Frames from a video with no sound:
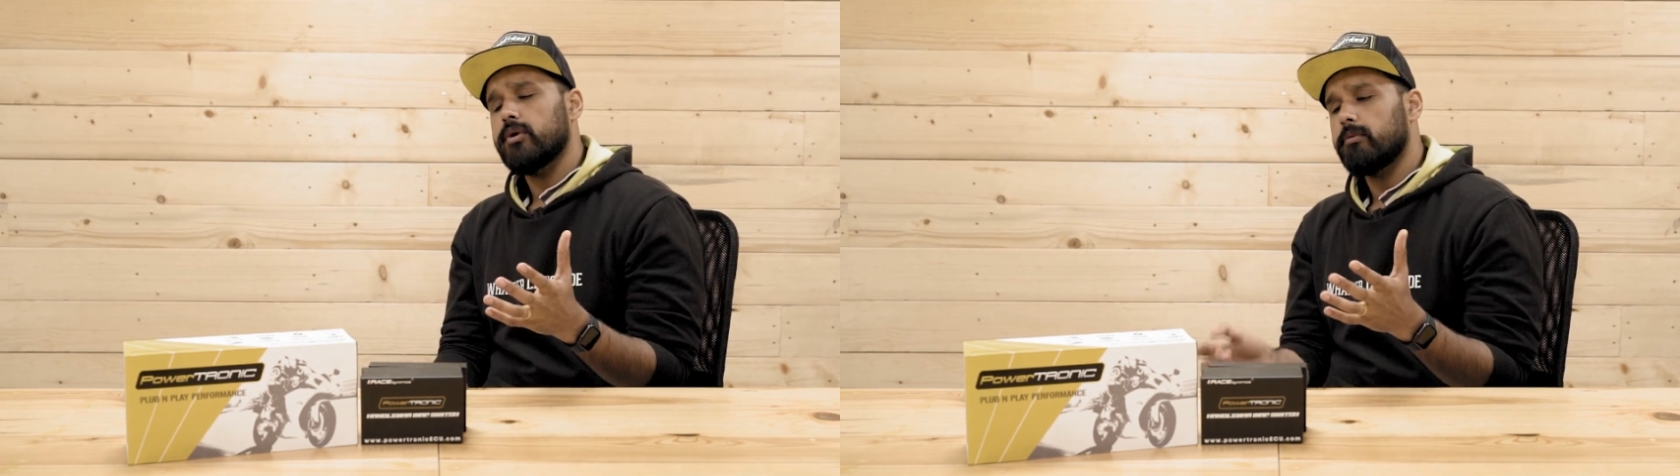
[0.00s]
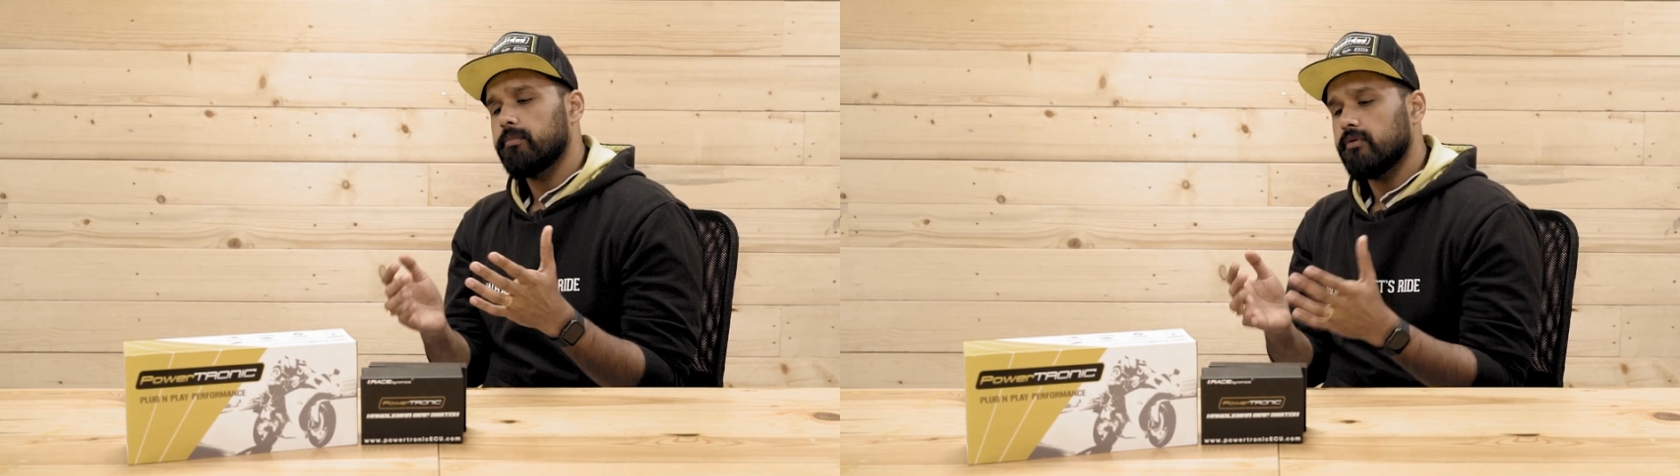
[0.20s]

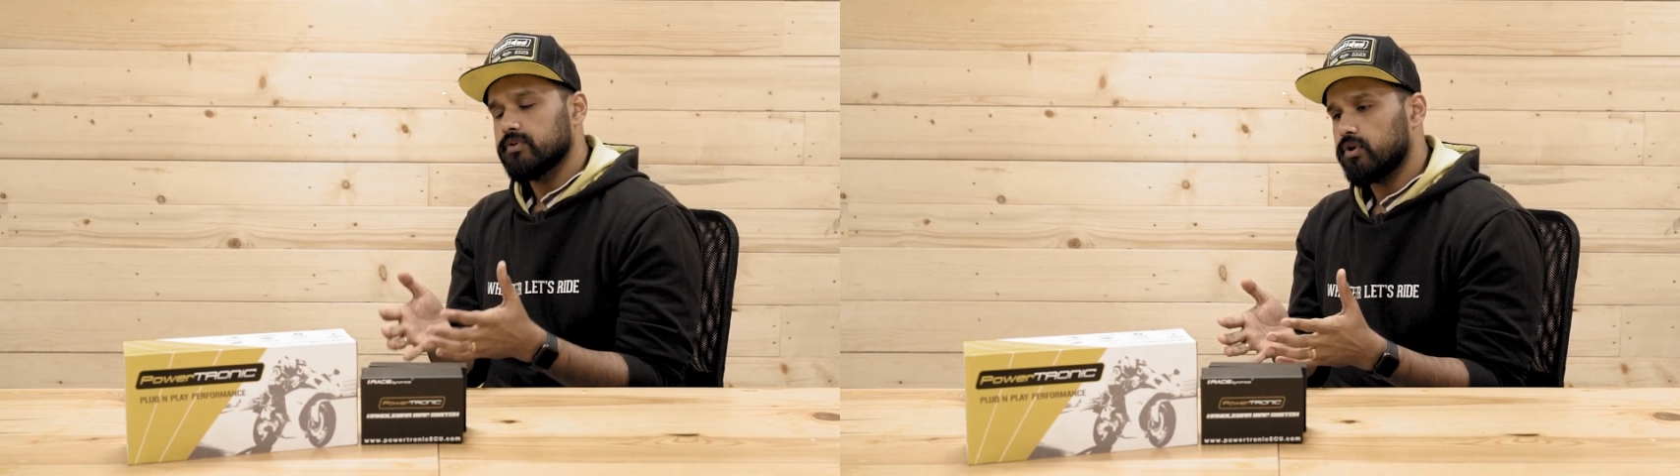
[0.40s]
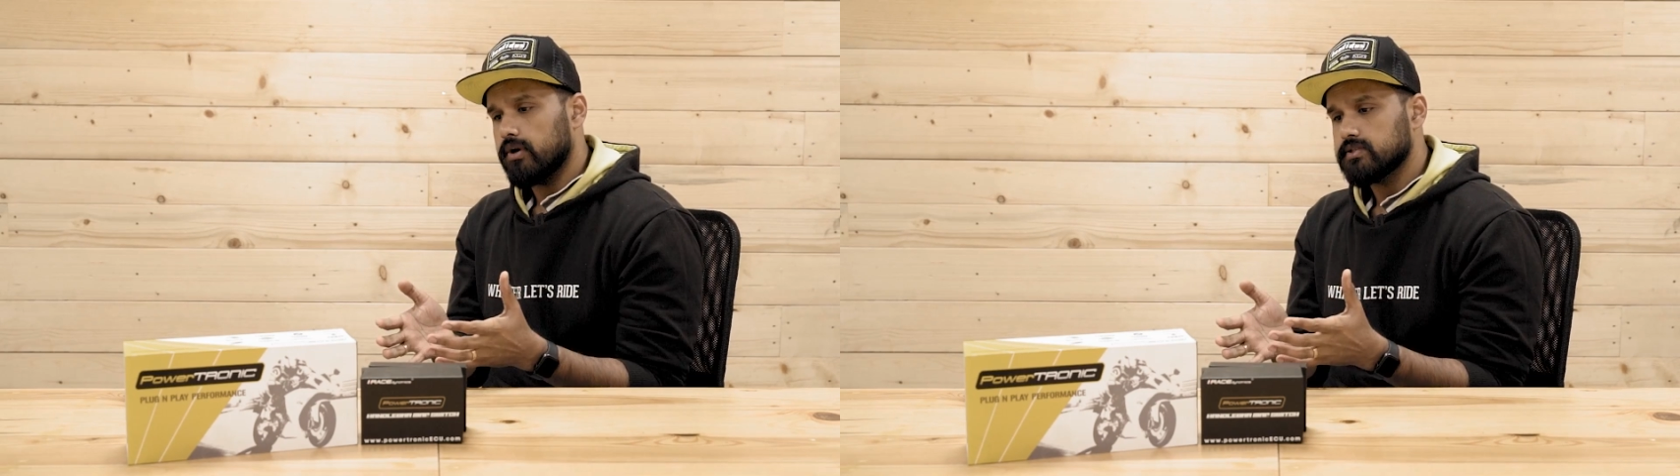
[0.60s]
about
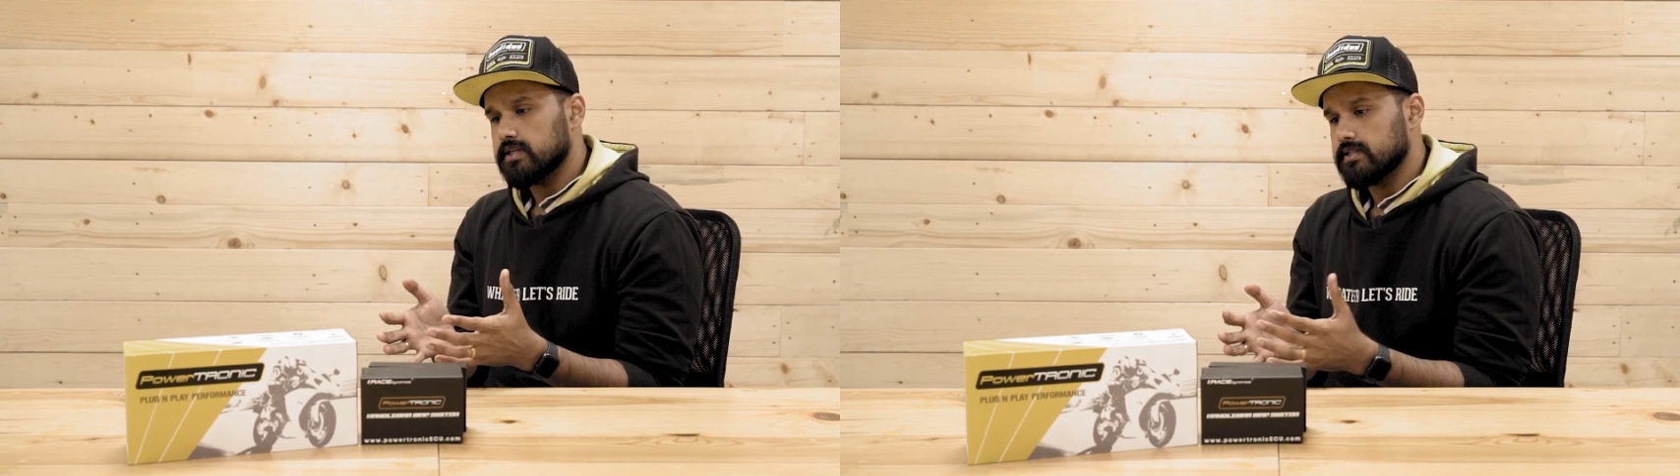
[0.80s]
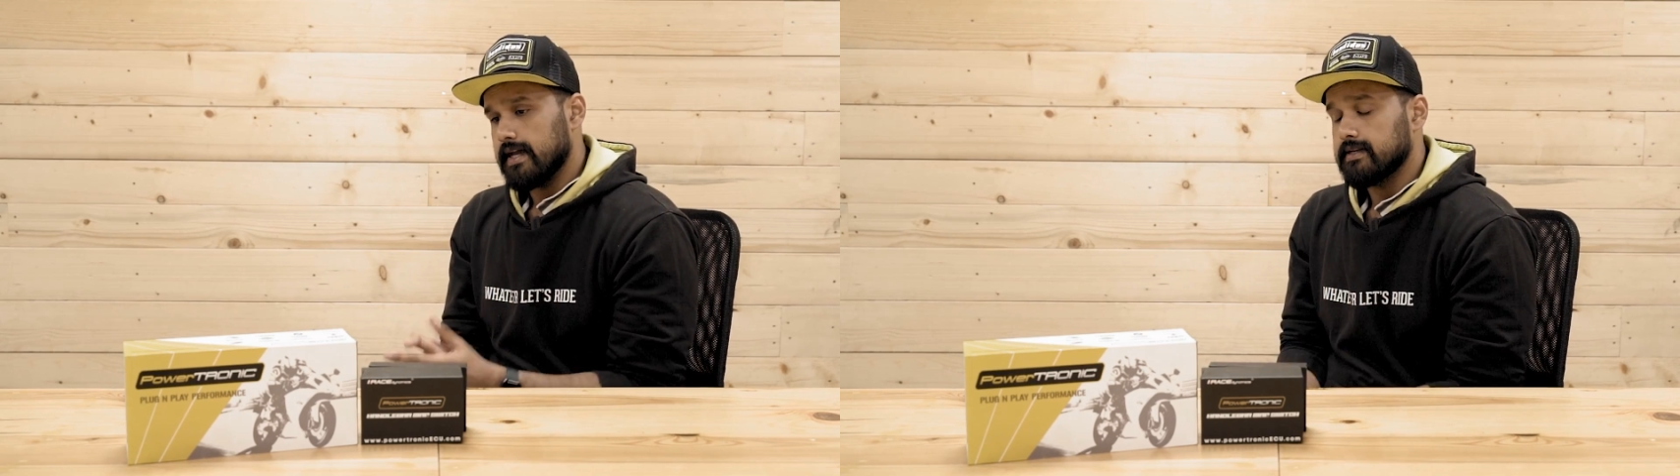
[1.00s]
Powertronics
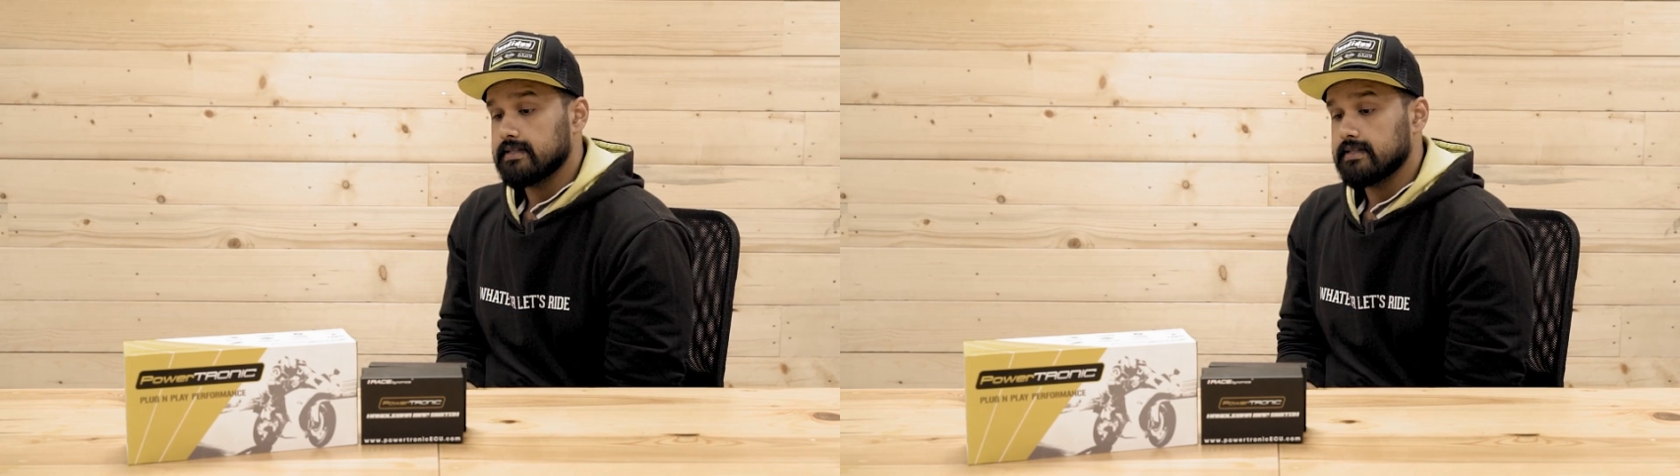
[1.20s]
is that